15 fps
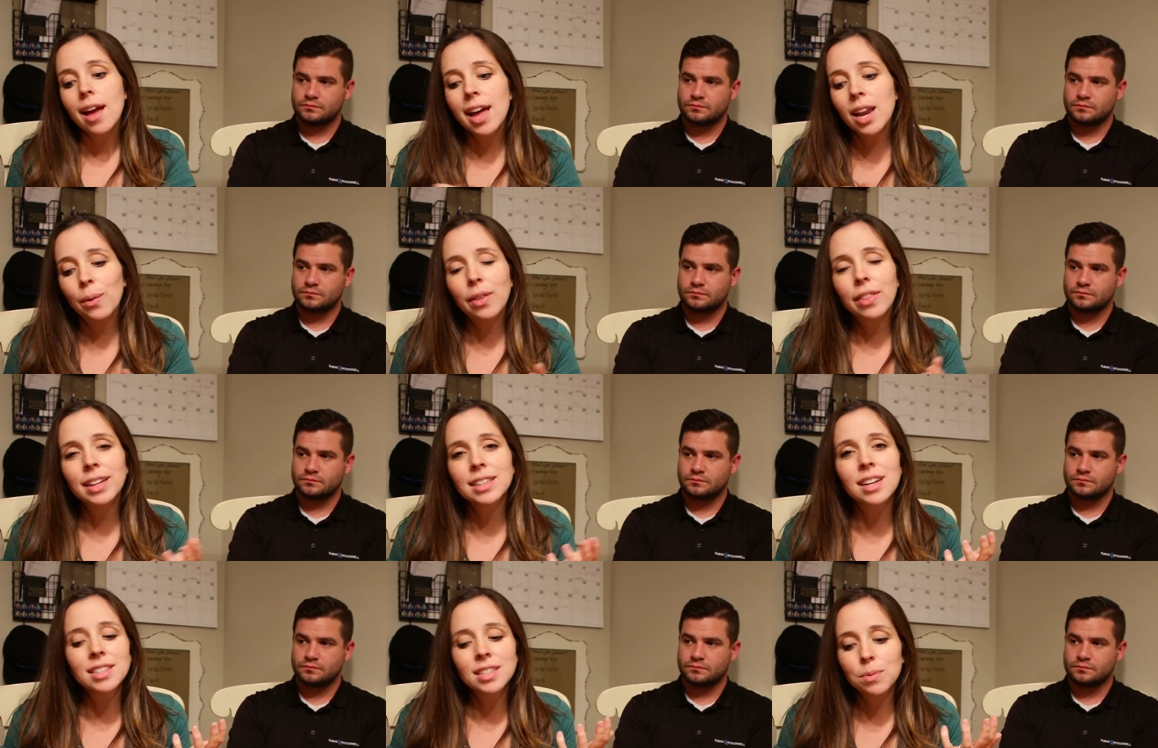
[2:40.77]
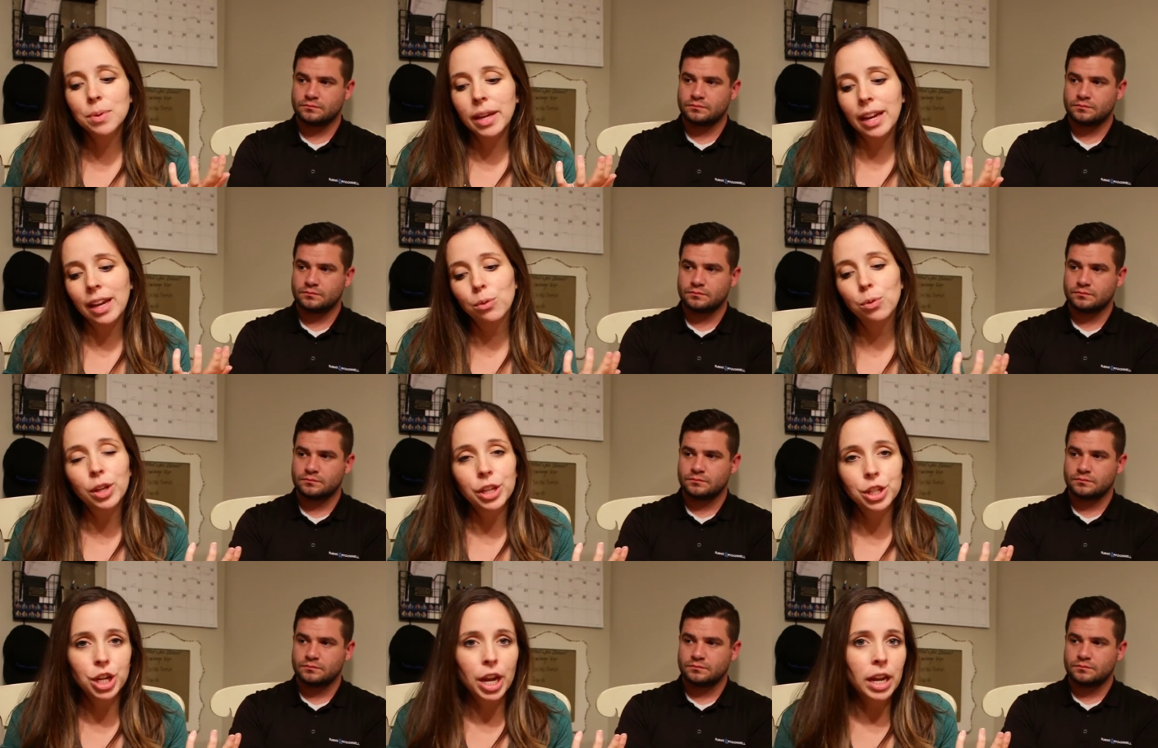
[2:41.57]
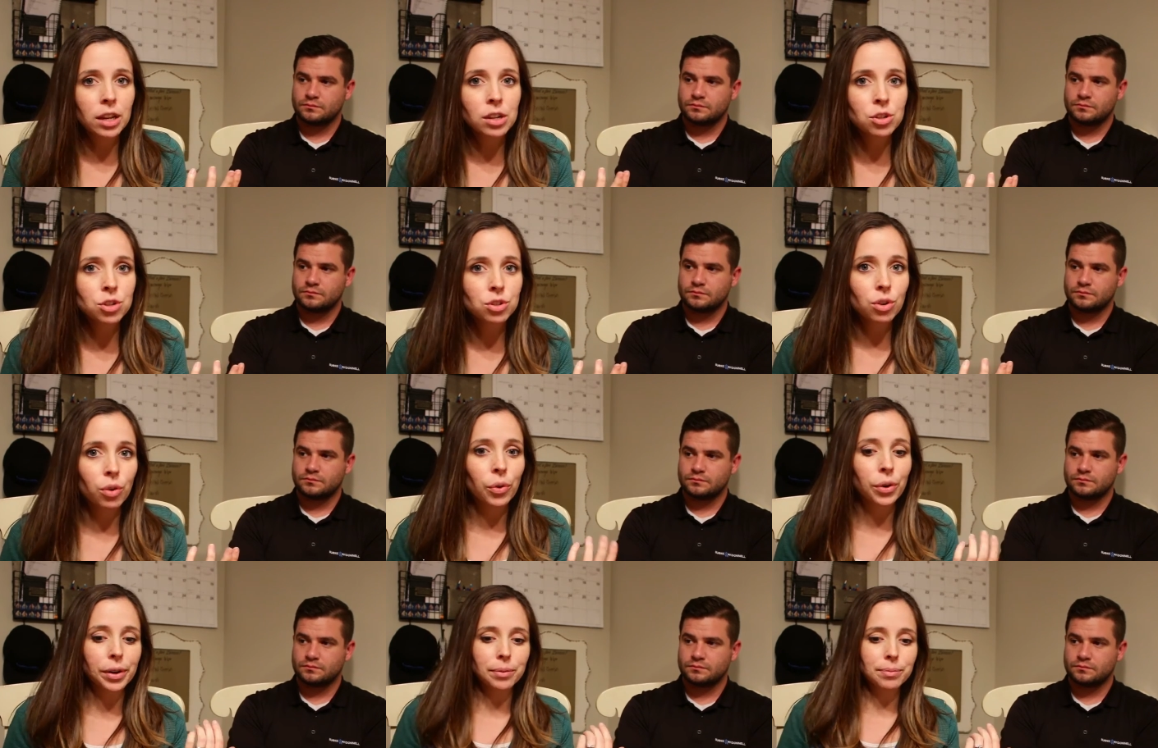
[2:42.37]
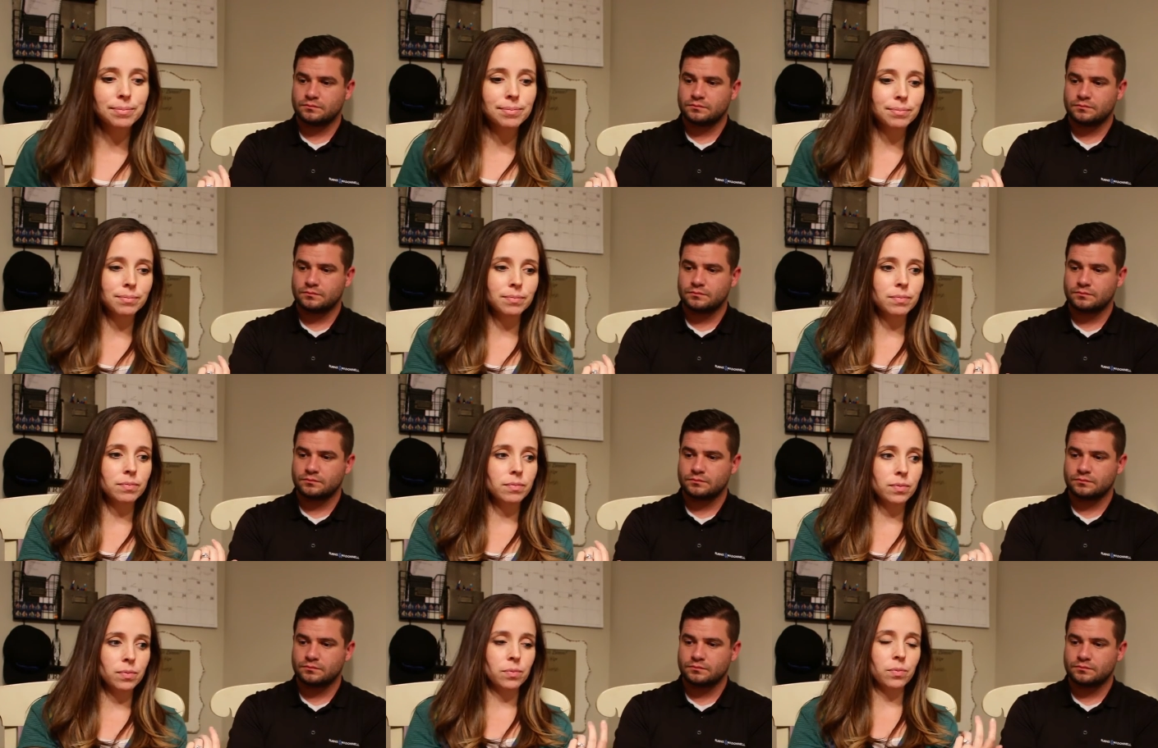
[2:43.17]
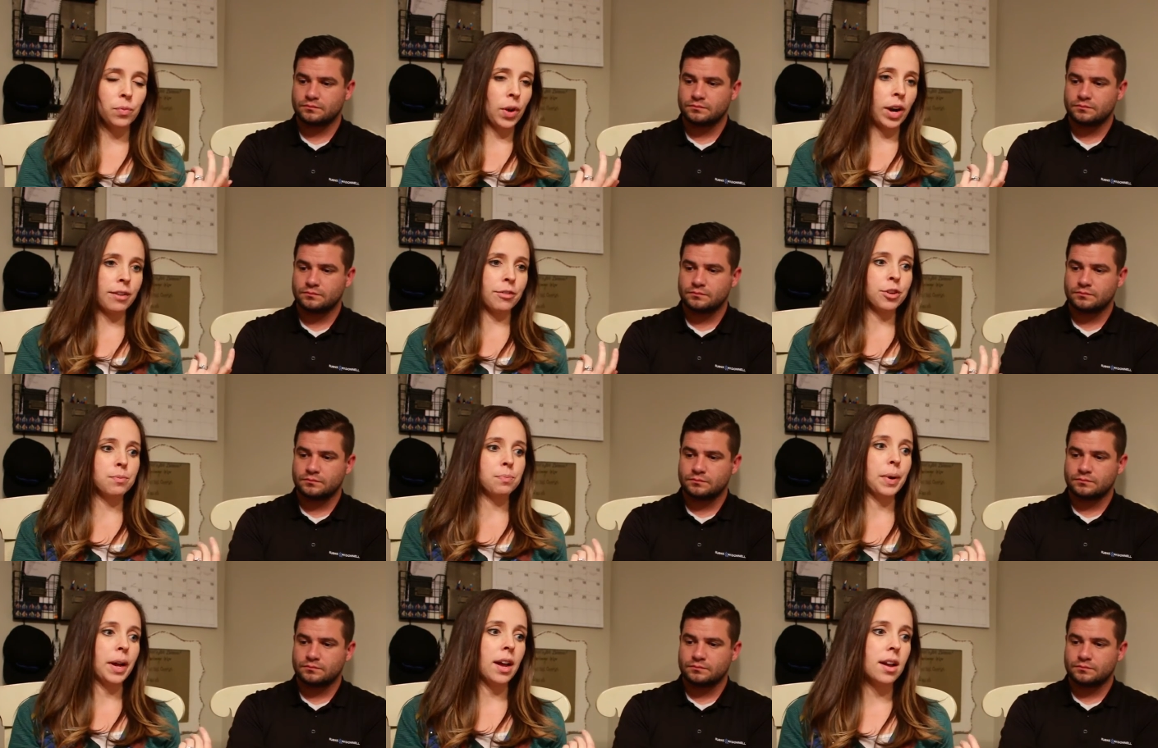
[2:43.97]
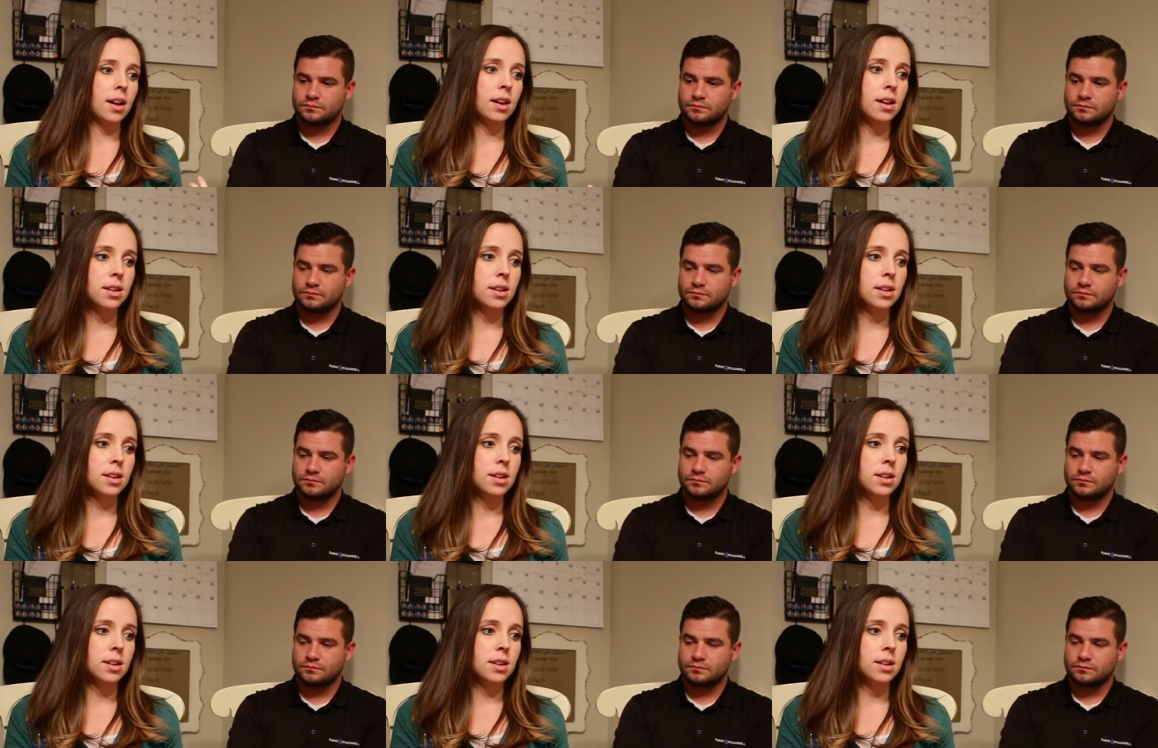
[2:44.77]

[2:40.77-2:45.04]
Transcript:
Speaker 1: Anyway, that's not something I can really change or whatever, but